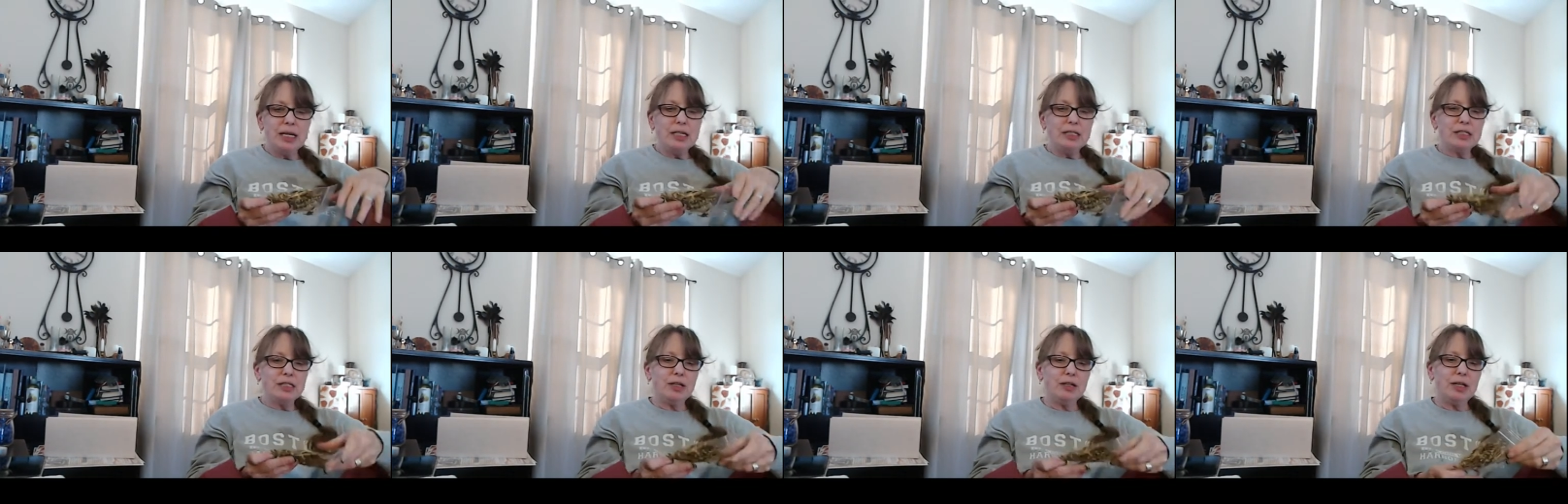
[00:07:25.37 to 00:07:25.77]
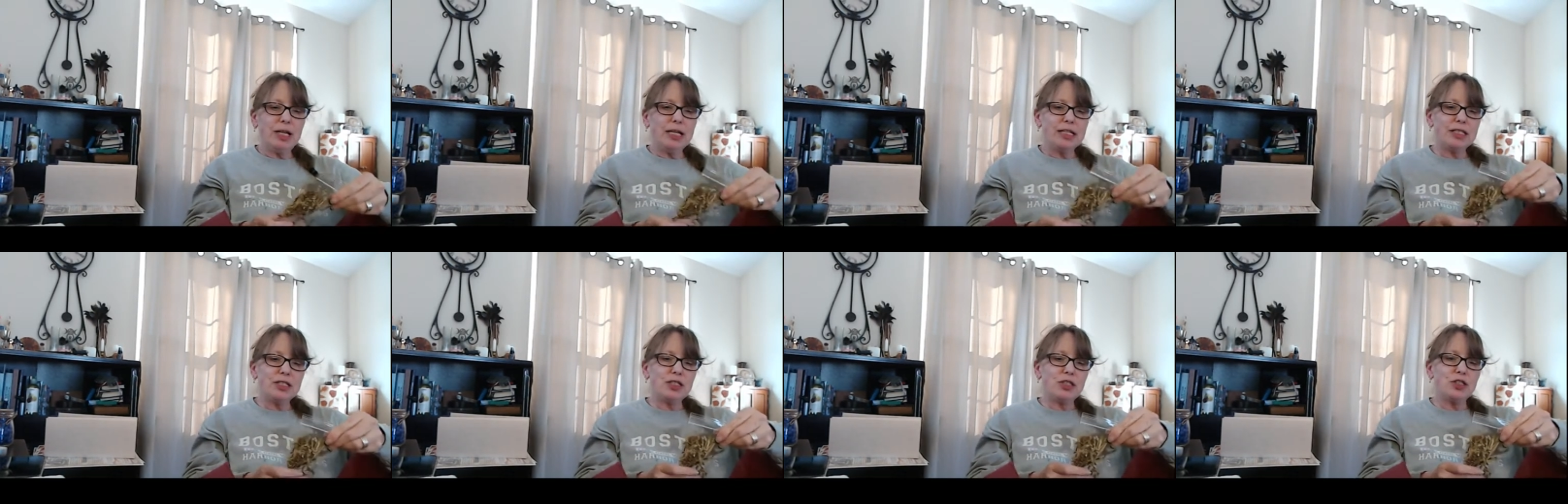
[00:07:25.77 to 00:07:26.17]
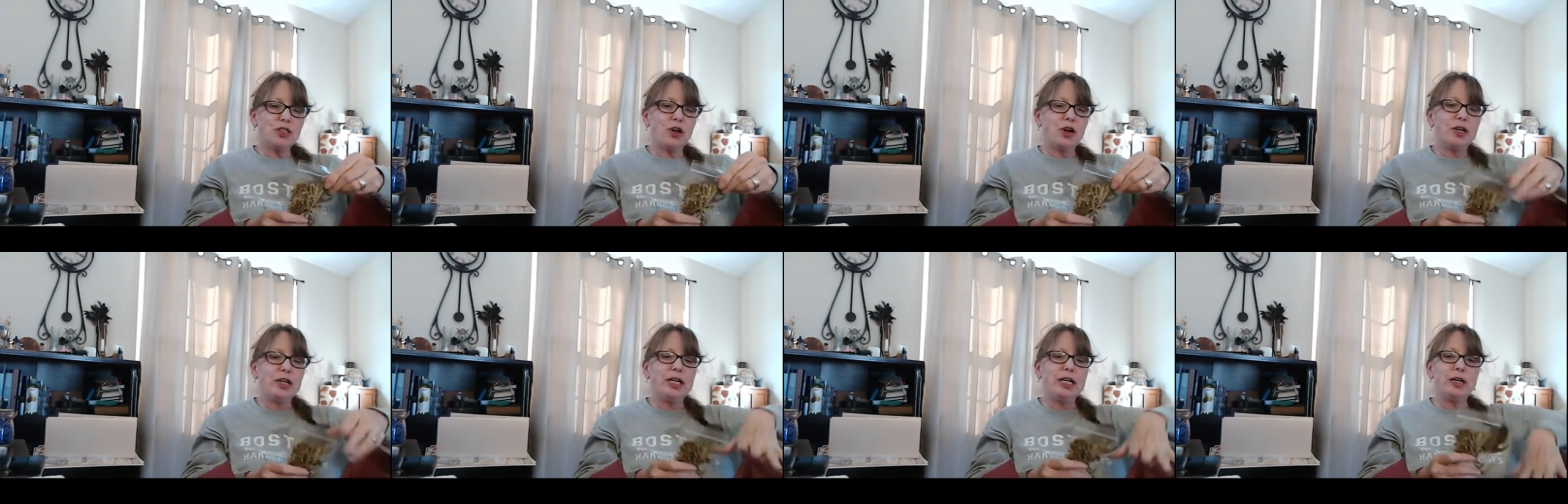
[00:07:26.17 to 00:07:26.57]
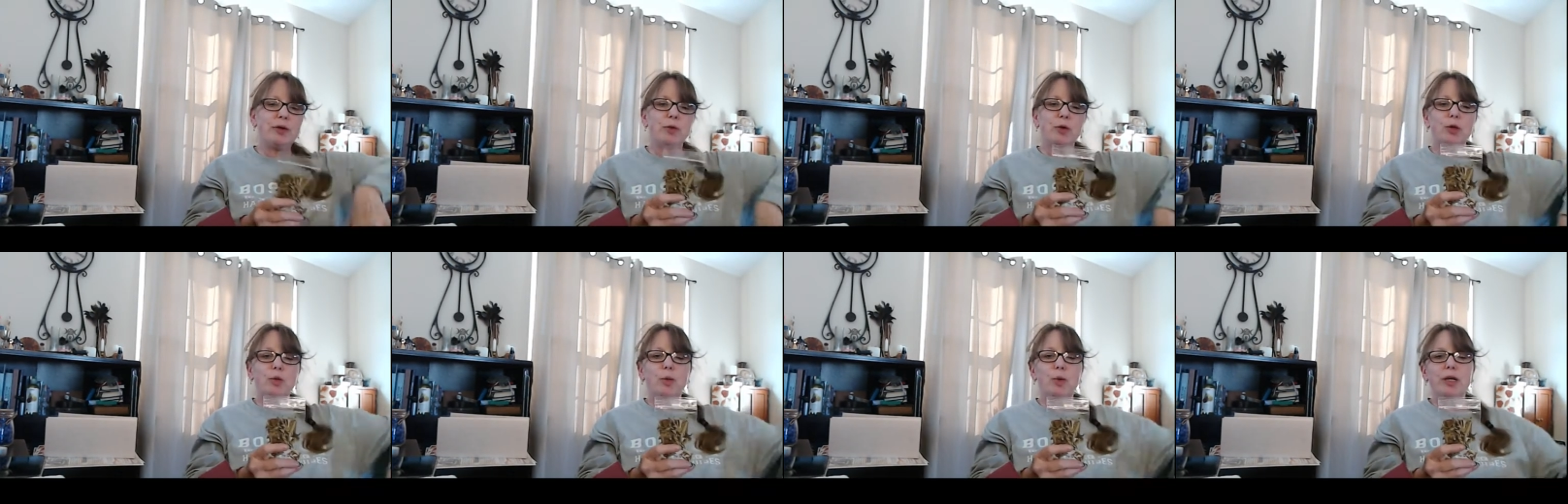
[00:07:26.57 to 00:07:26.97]
So let's start here
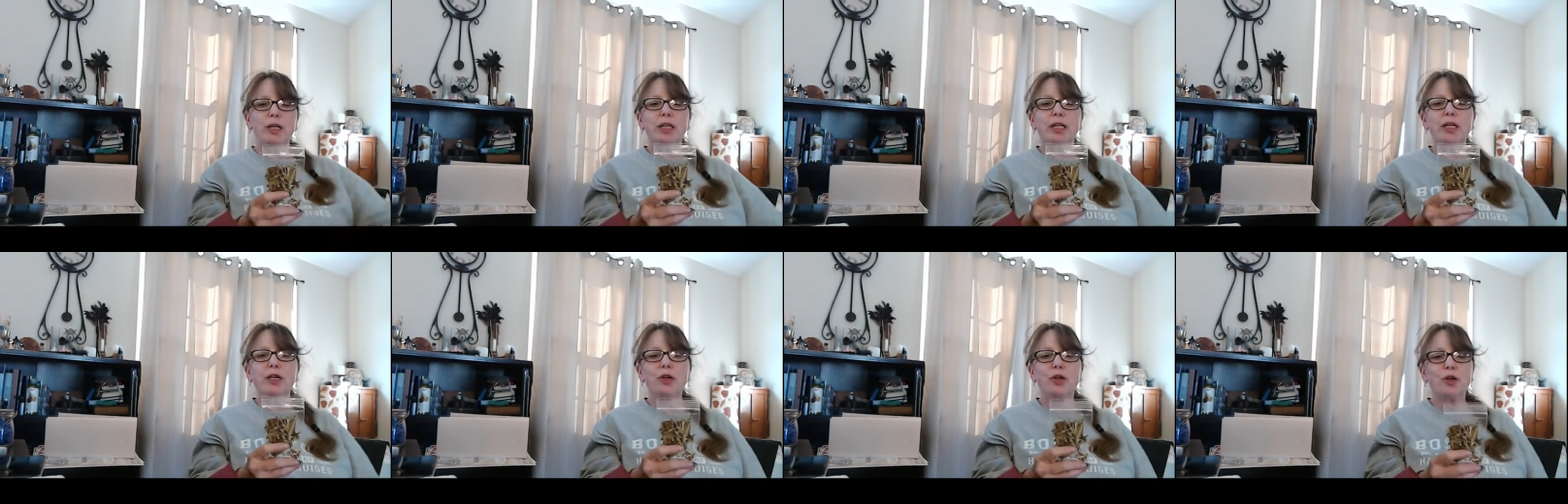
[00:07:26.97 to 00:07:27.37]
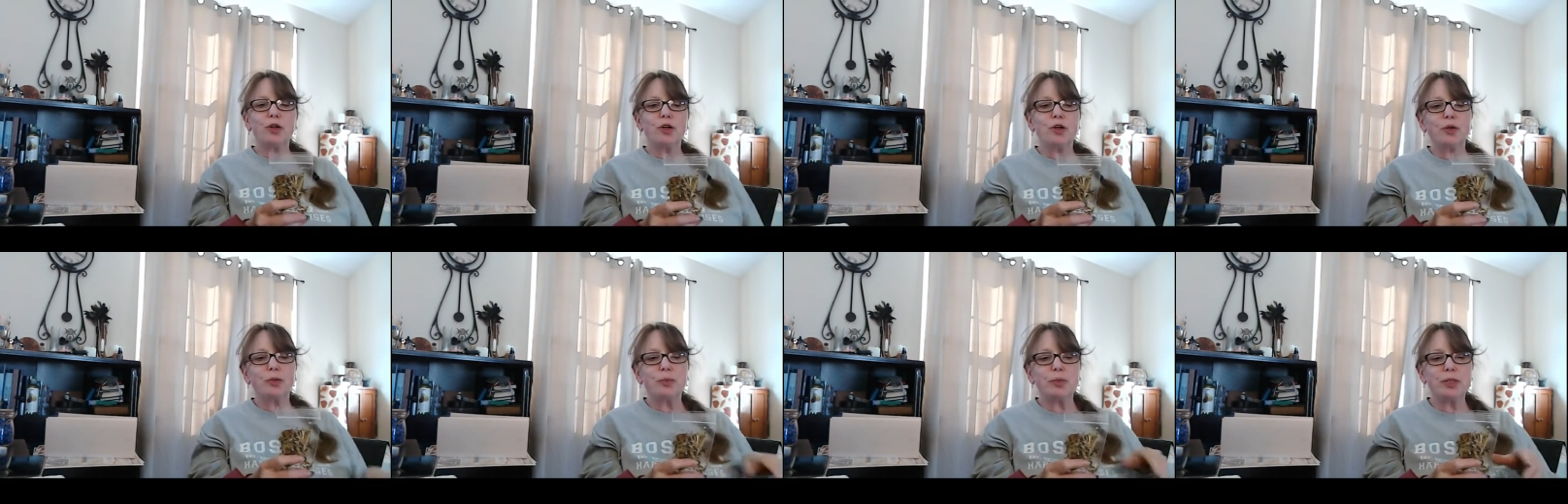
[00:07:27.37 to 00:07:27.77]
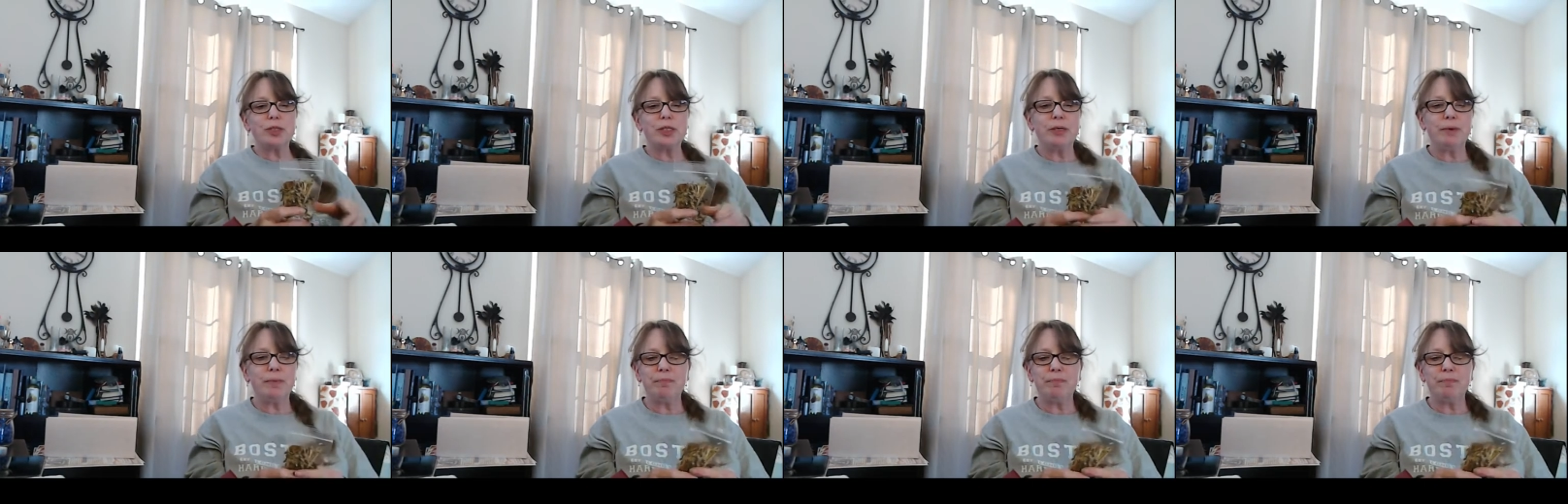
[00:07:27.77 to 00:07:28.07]
with one of the herbs.